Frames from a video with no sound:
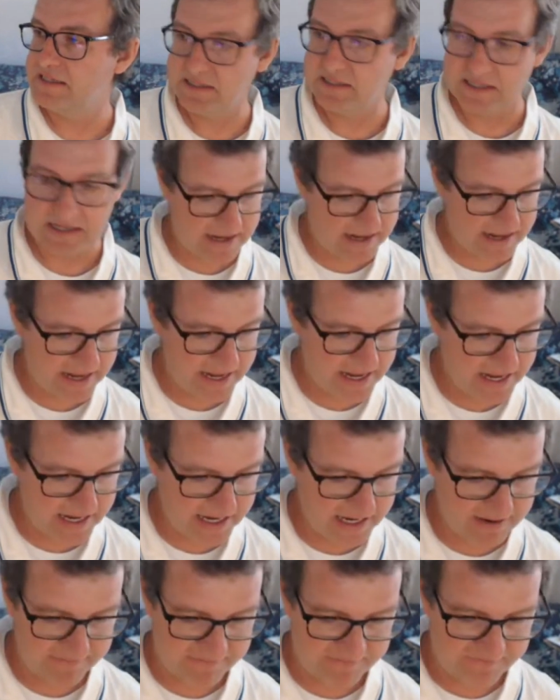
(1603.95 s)
does
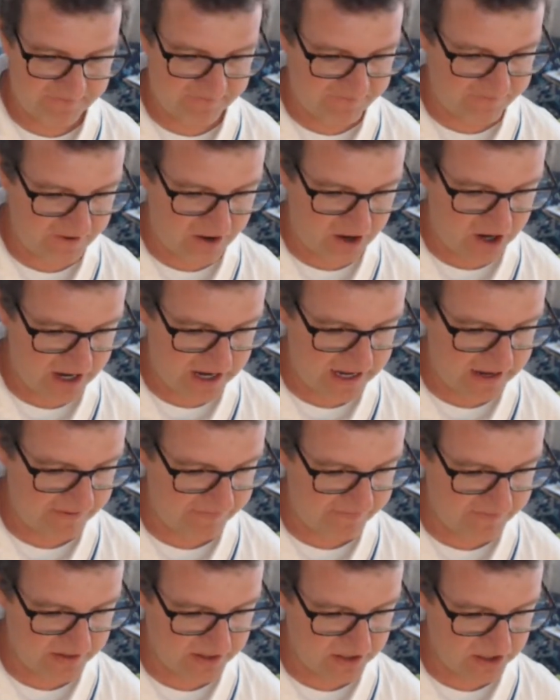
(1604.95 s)
a
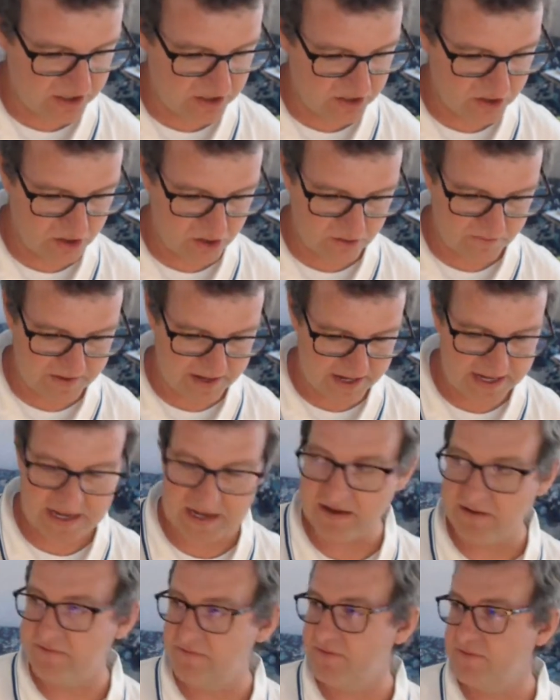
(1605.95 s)
5
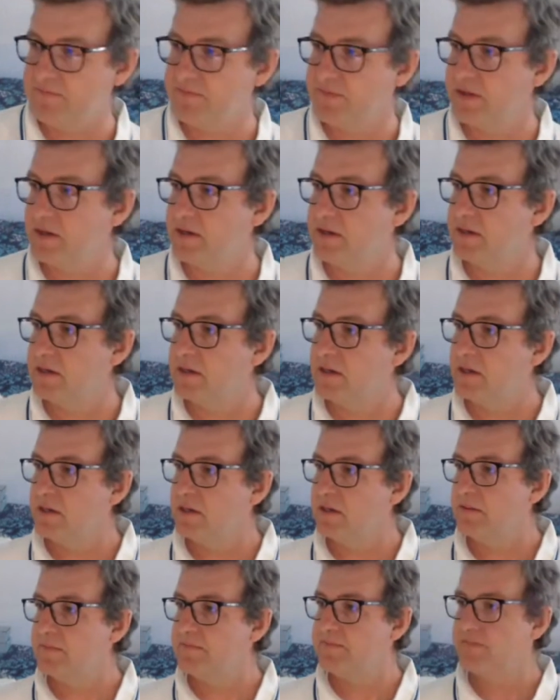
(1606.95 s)
cube have?
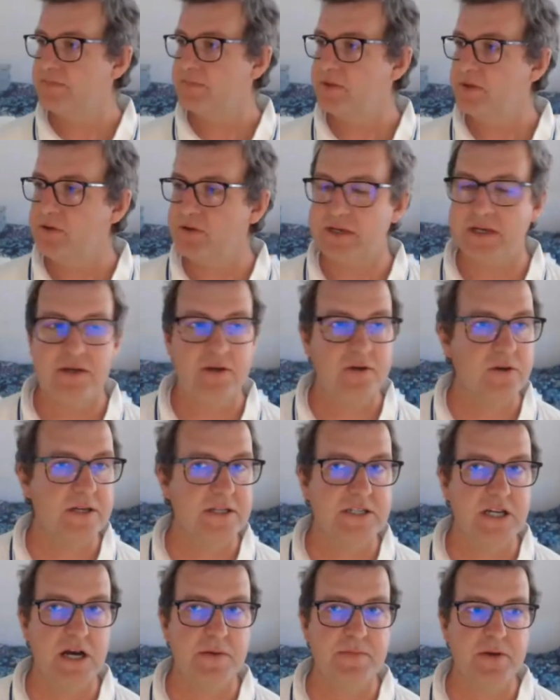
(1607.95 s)

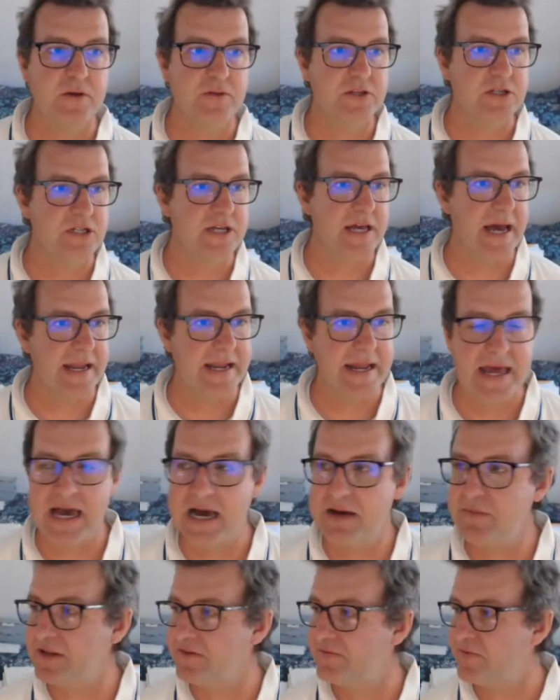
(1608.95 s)
Who can tell me on the
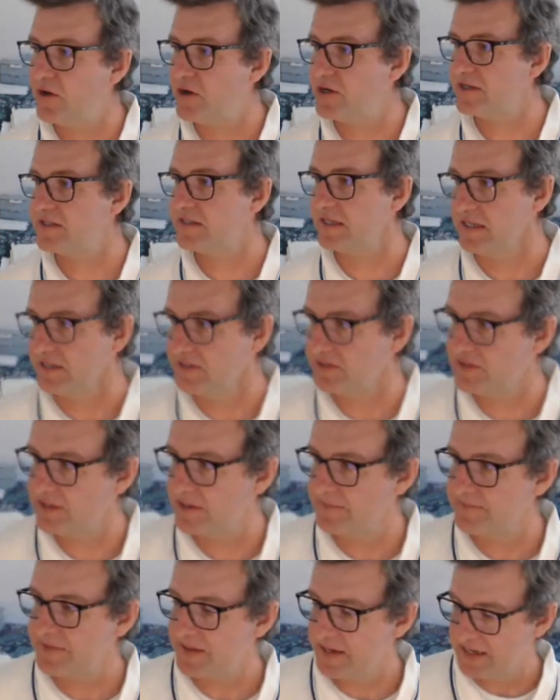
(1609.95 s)
chat how many
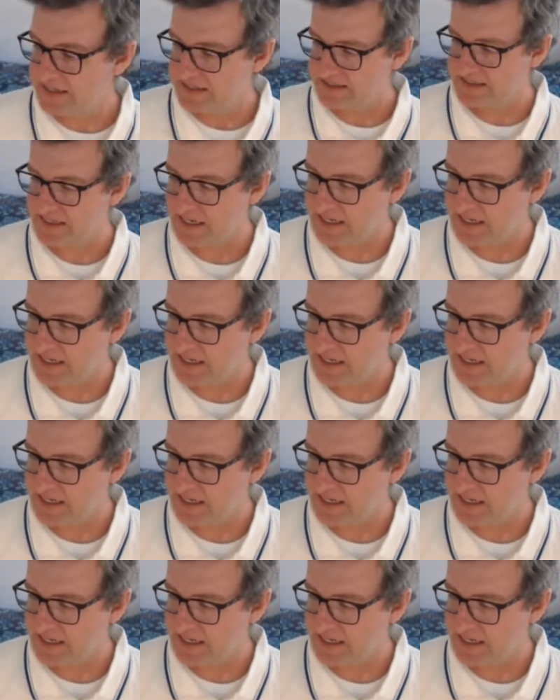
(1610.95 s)
vertices